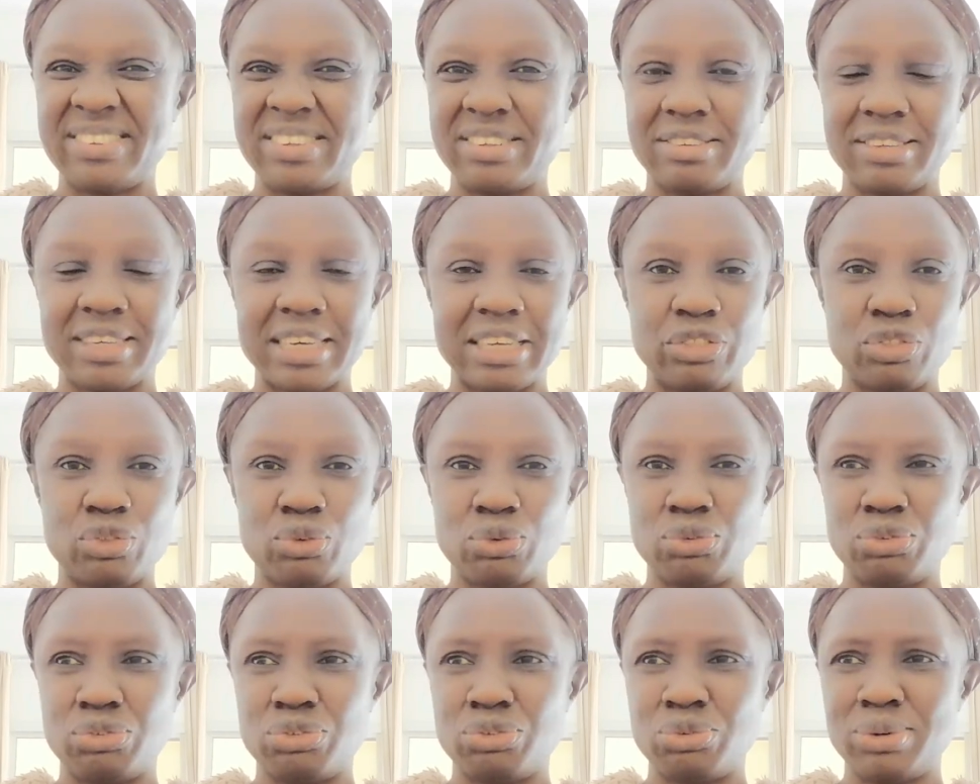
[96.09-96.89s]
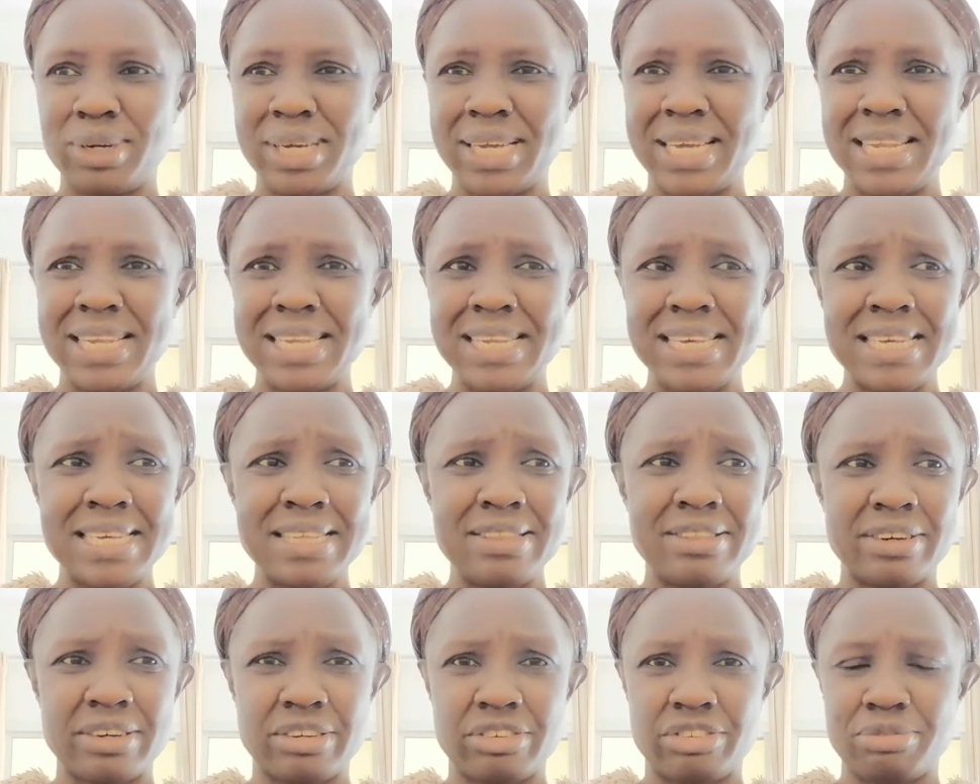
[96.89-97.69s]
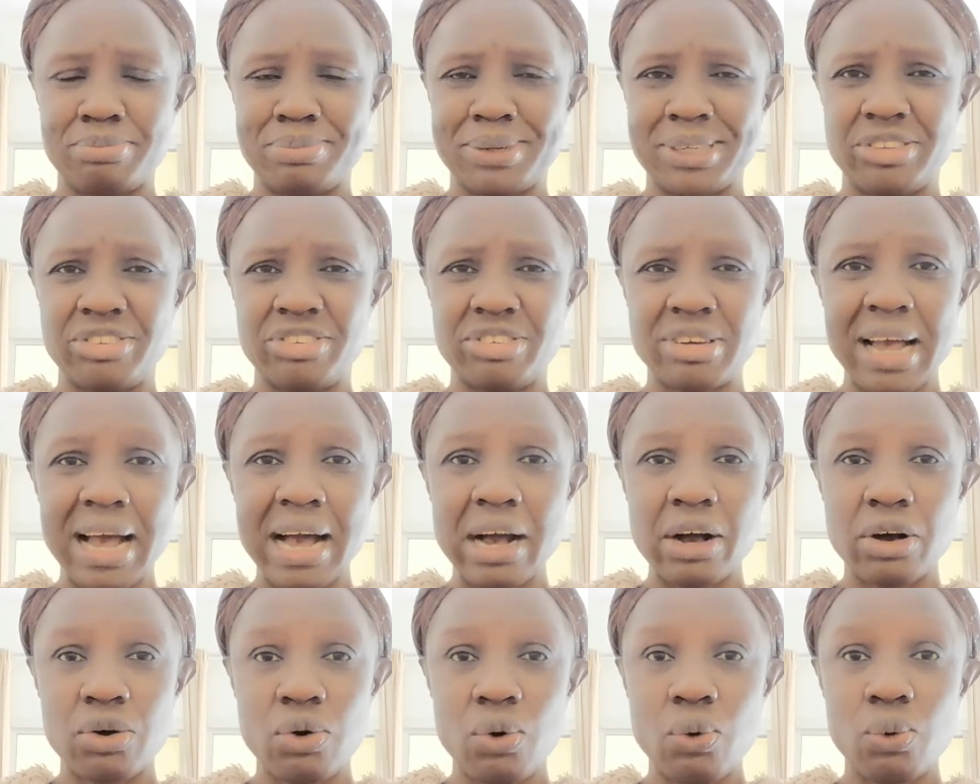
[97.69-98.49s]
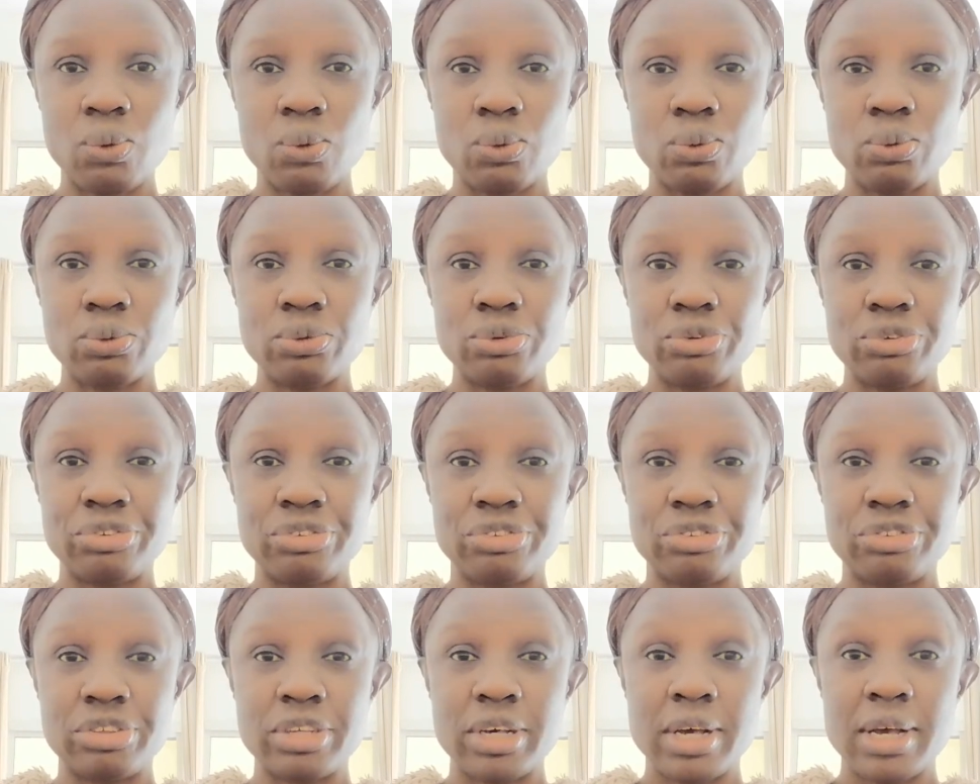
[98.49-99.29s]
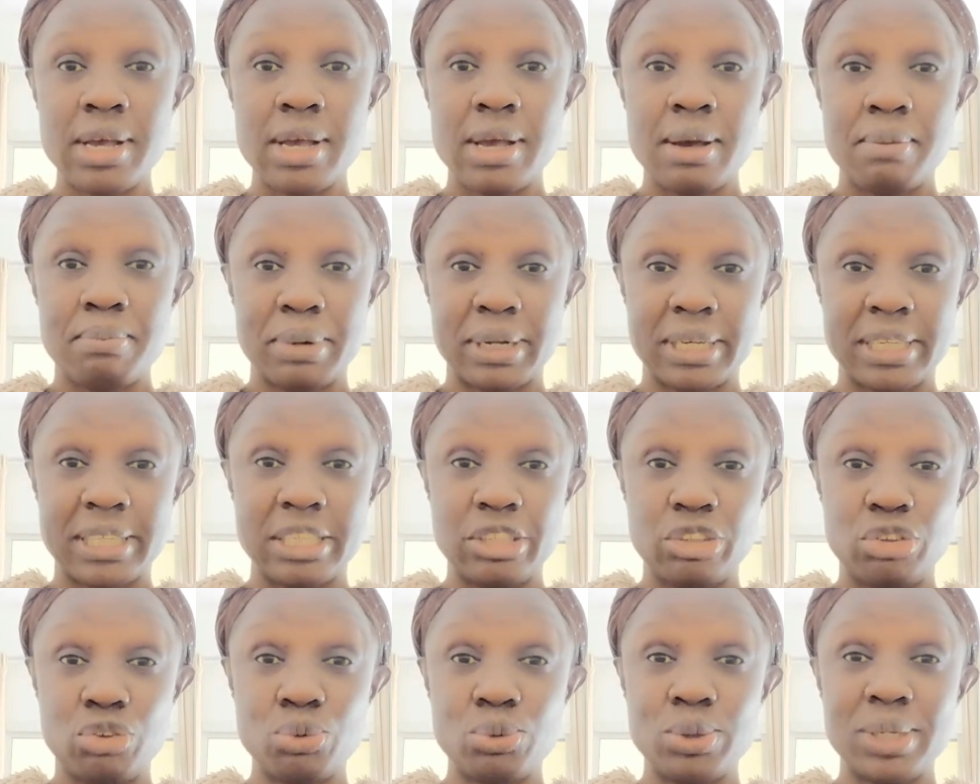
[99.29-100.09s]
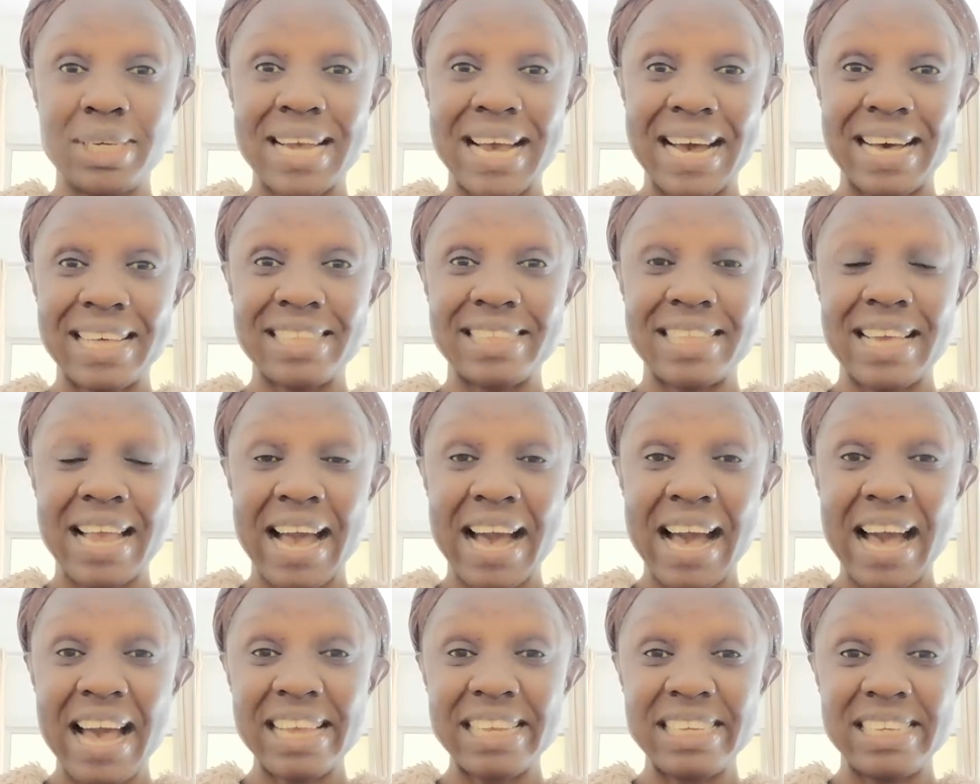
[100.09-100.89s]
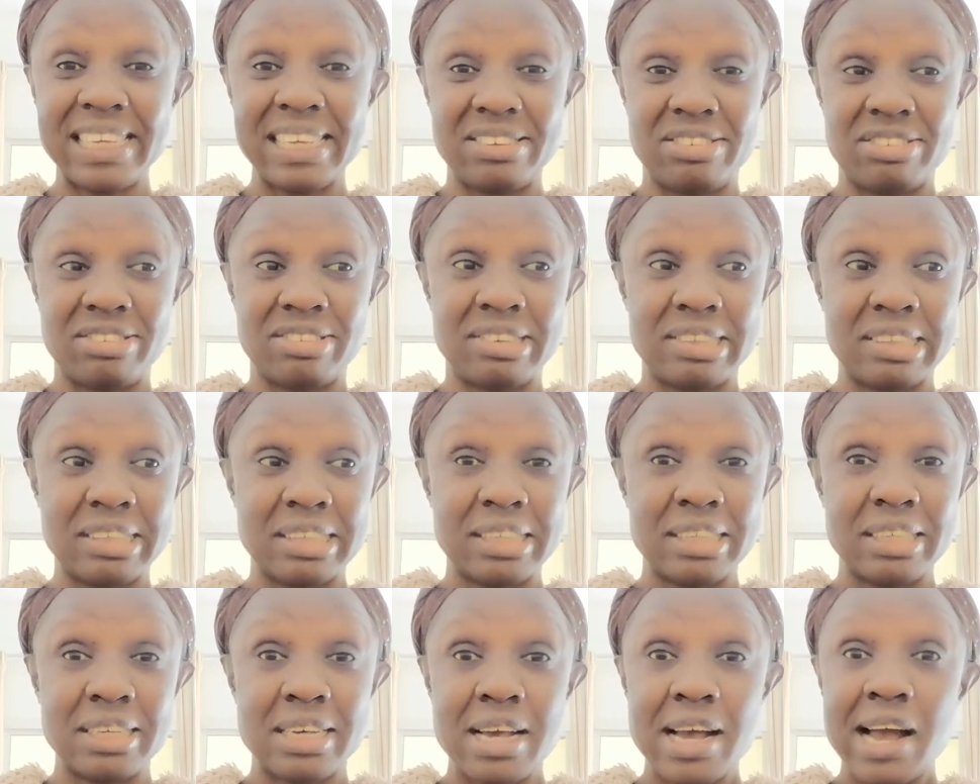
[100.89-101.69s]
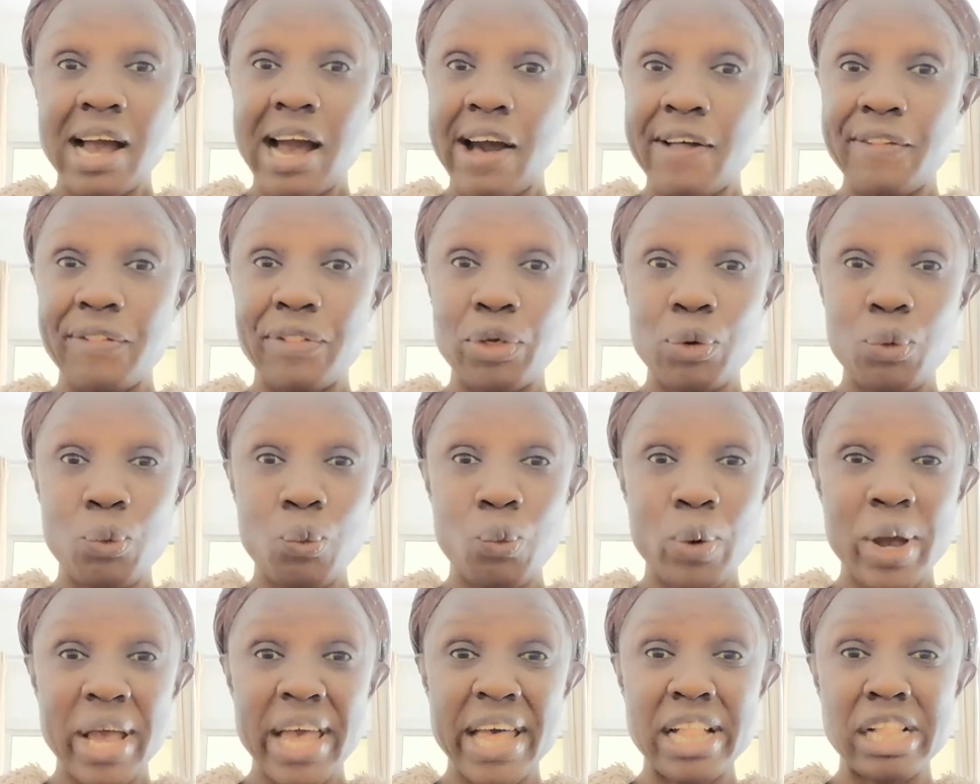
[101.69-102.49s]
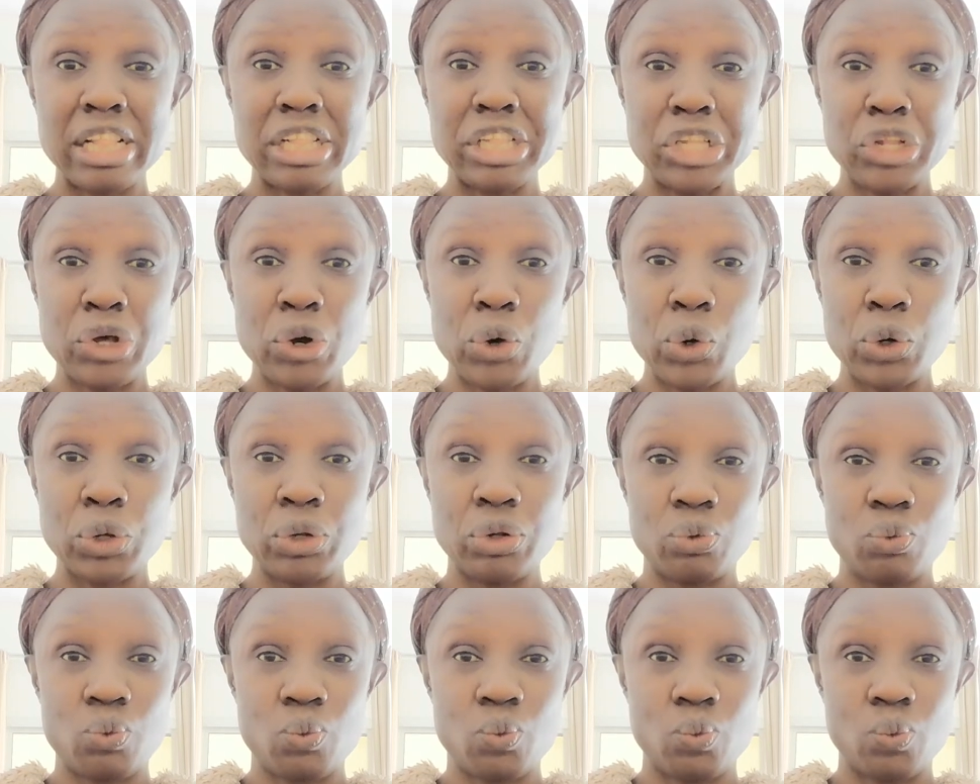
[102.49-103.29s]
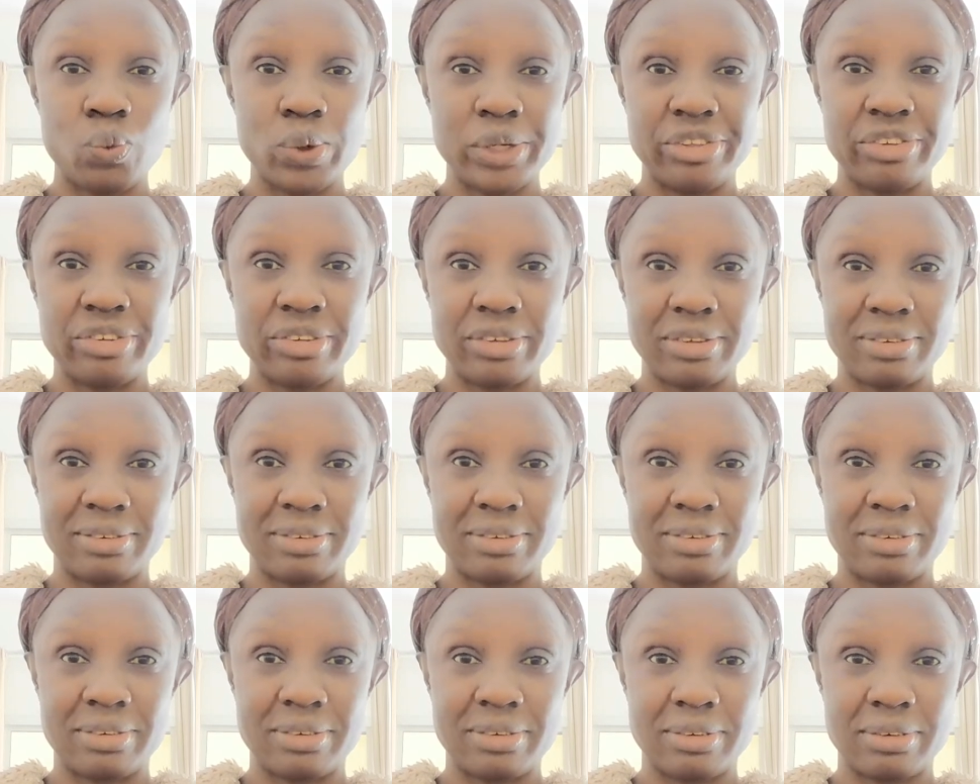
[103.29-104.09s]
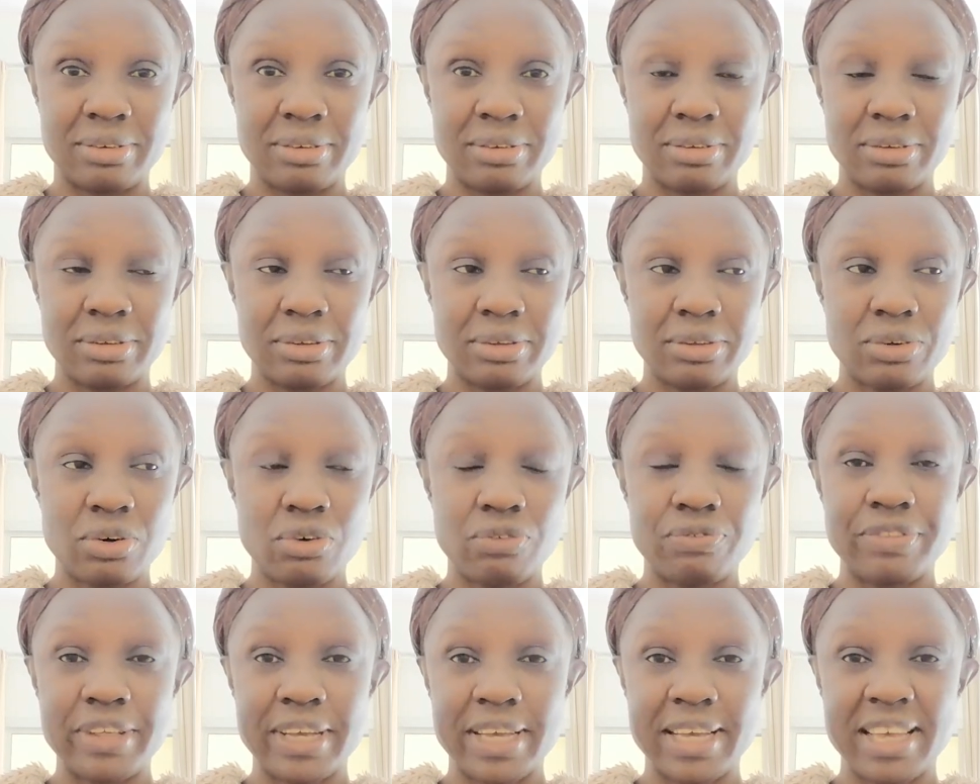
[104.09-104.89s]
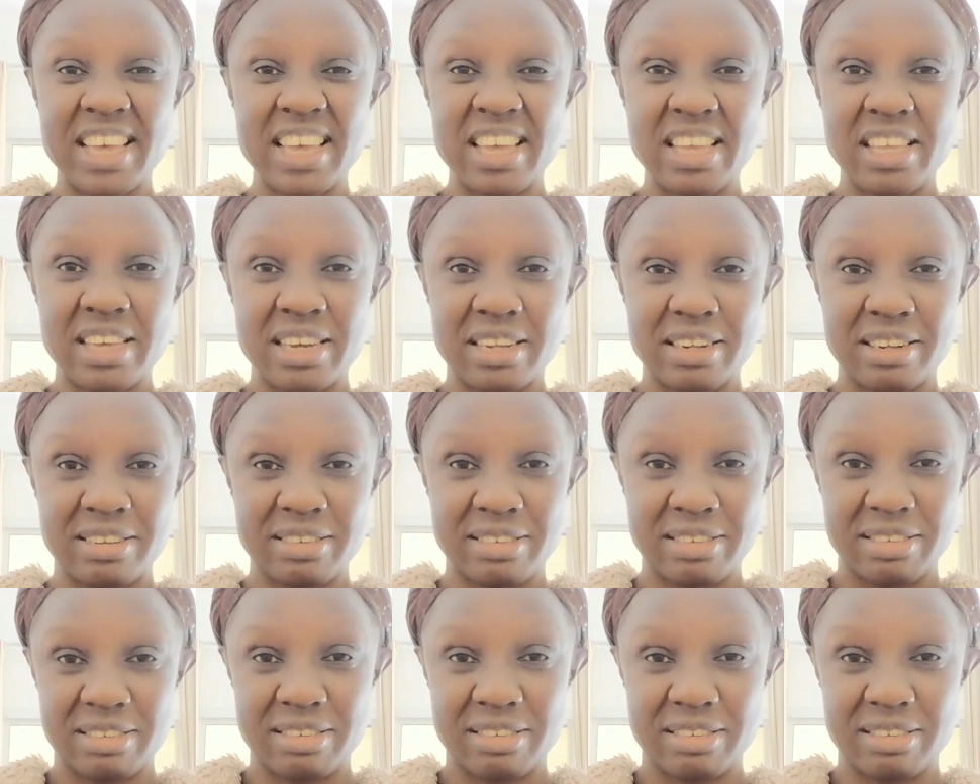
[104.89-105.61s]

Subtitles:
There's Kandundweni, there is Machakos, but Kitui has the highest and the well-known witches of the Kenyan